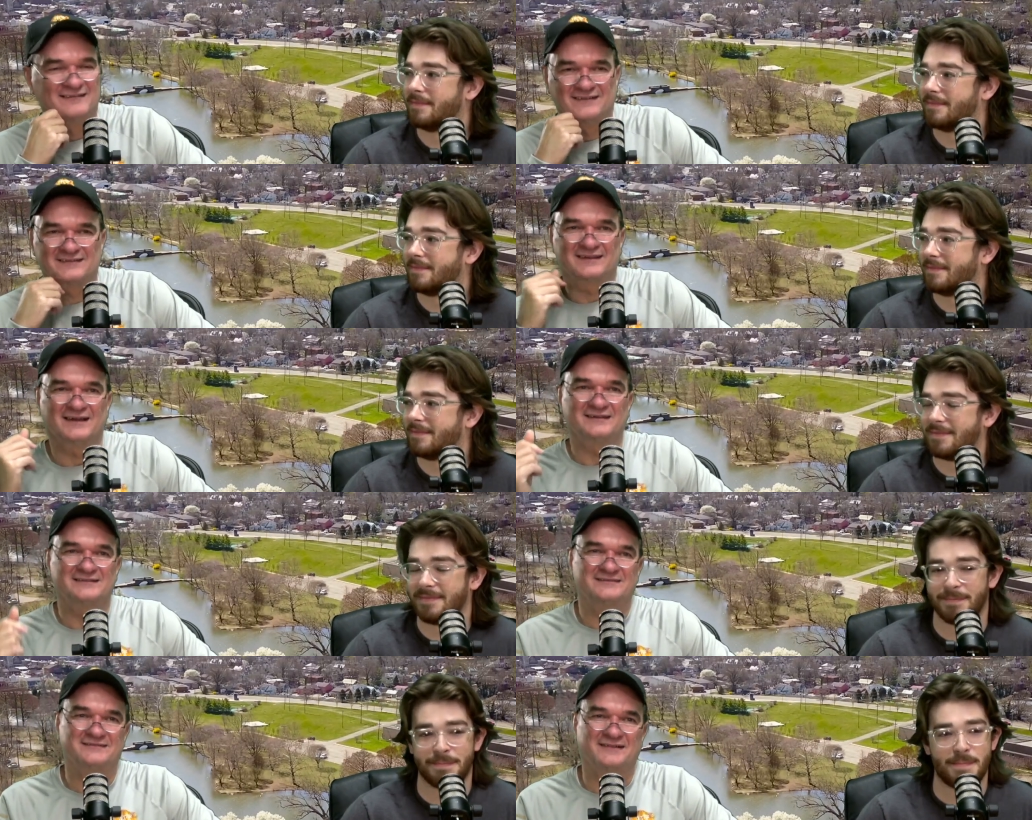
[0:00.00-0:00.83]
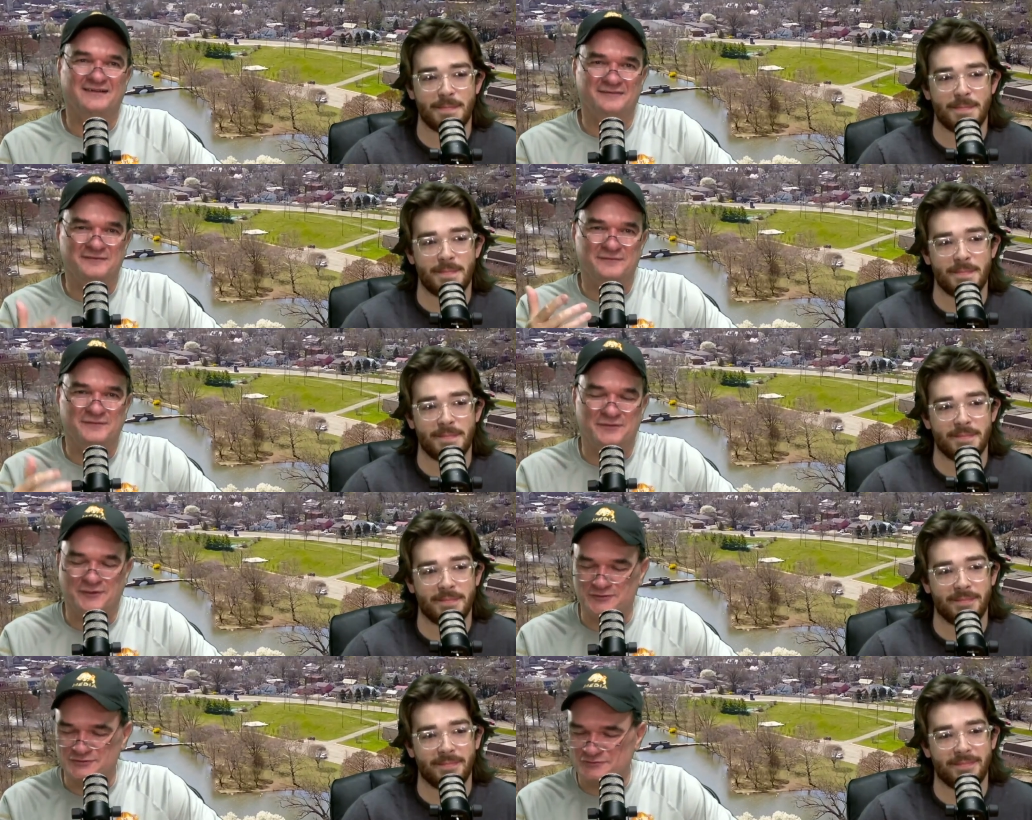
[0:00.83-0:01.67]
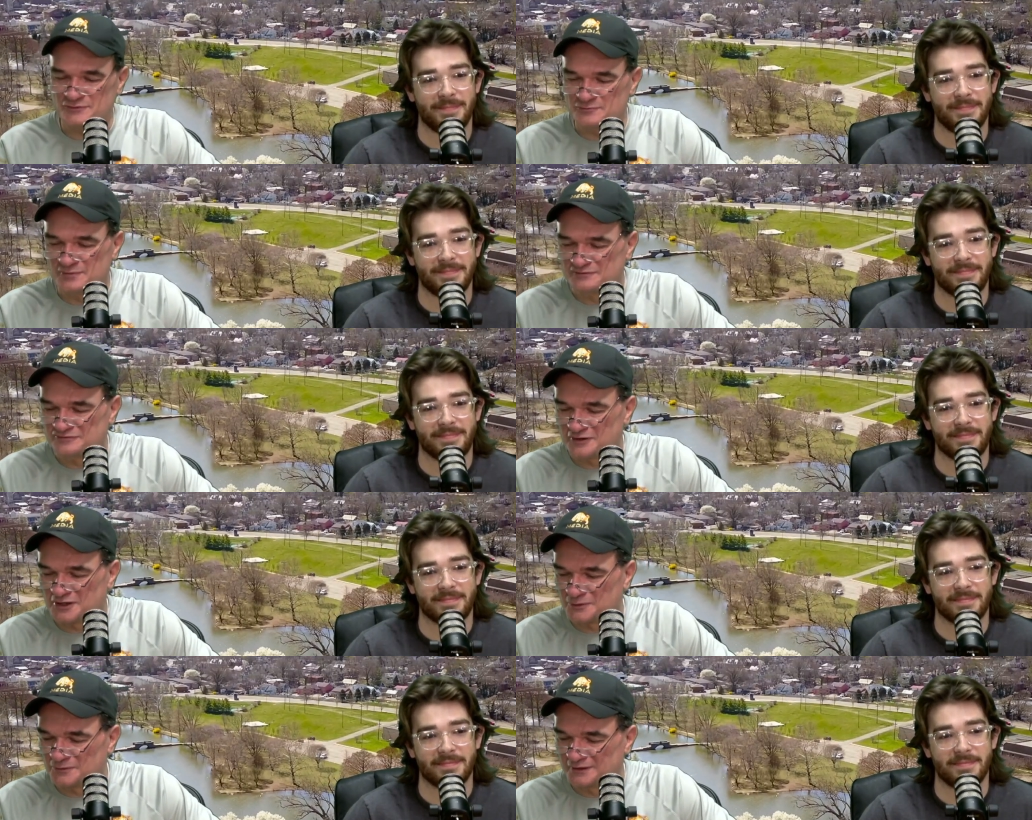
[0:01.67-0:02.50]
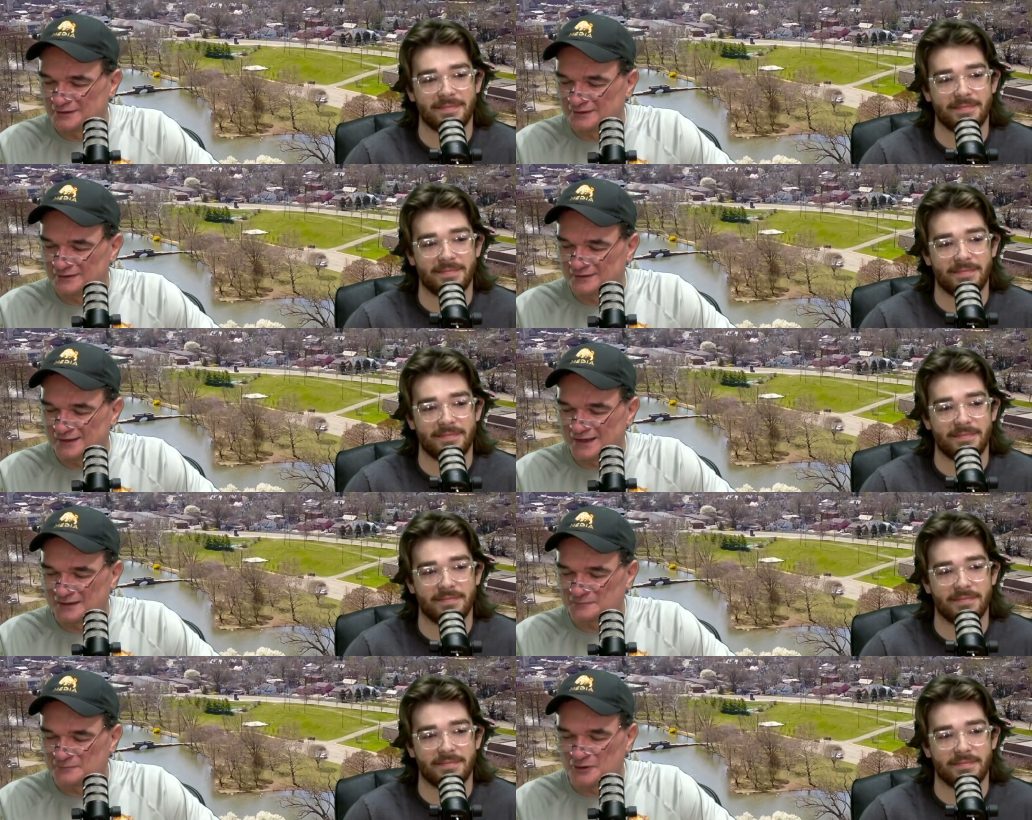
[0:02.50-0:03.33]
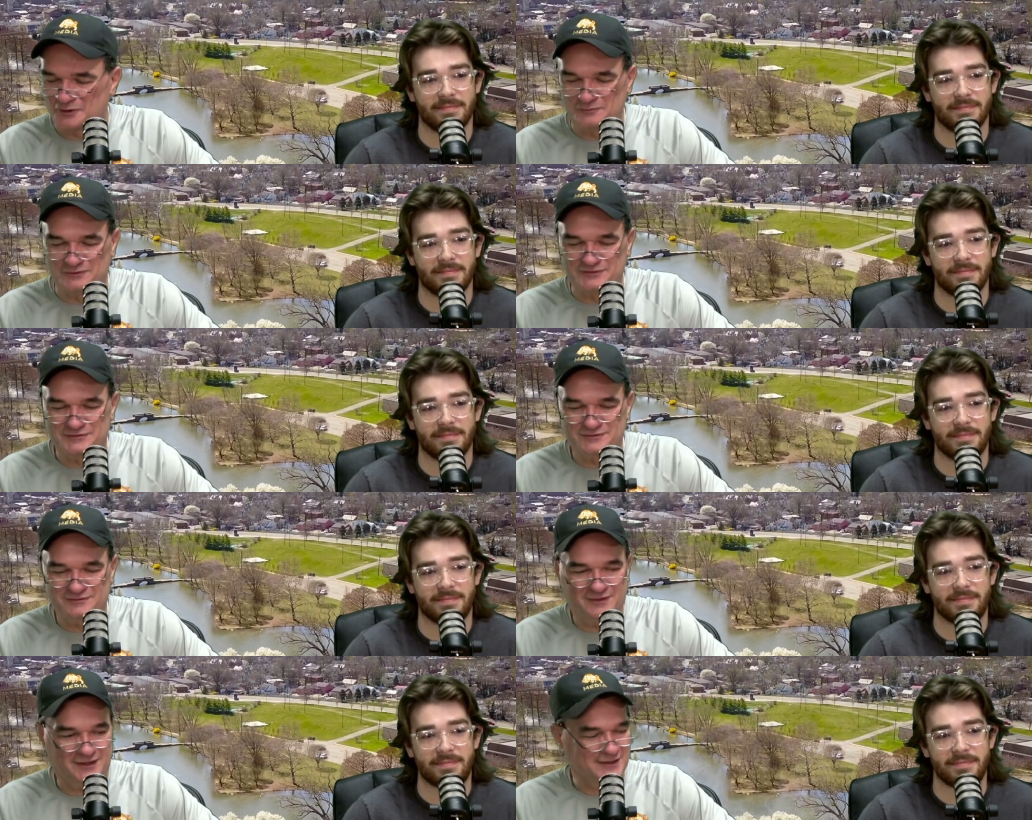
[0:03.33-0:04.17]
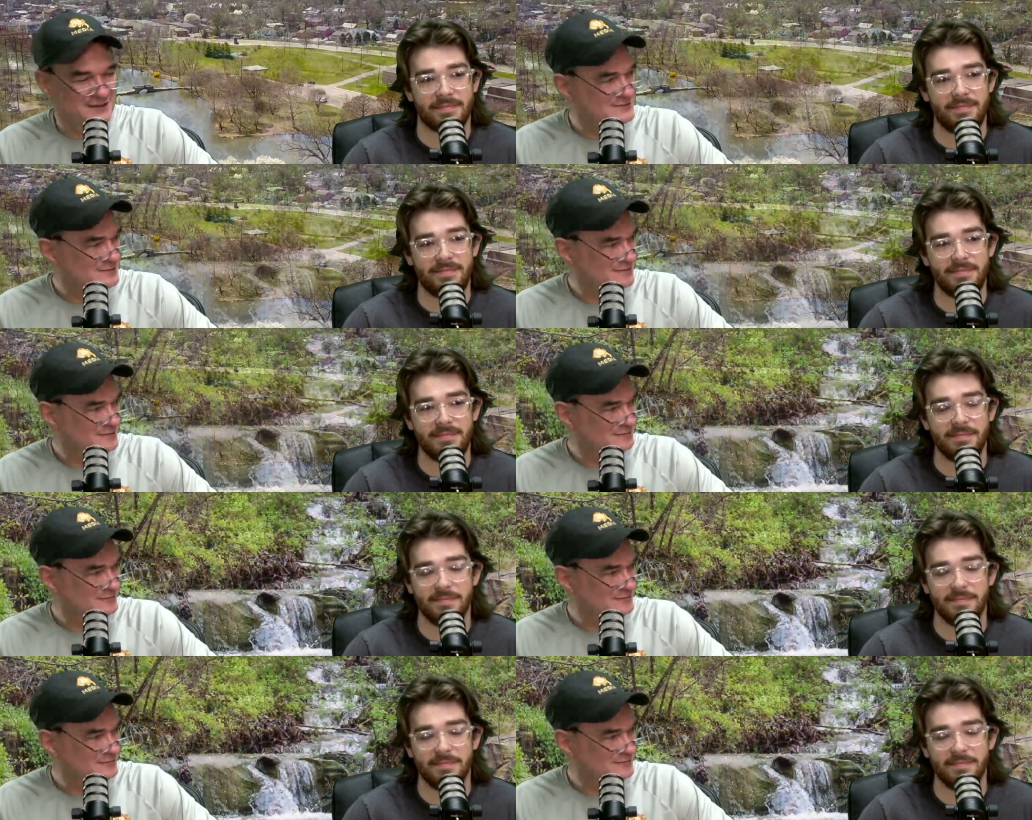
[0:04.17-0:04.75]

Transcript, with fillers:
Speaker 1: okay. Well, for those of you who've been following uh, Alec Baldwin's, I guess they're